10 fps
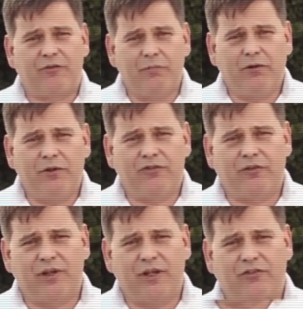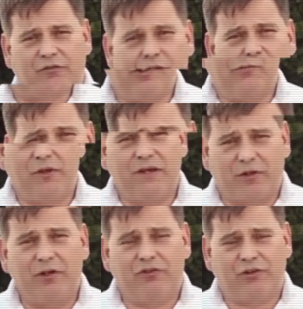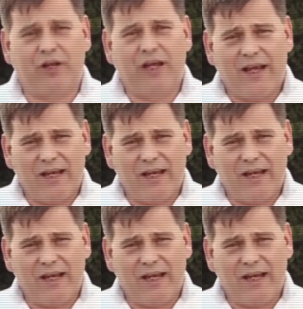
There's millions of years of human evolution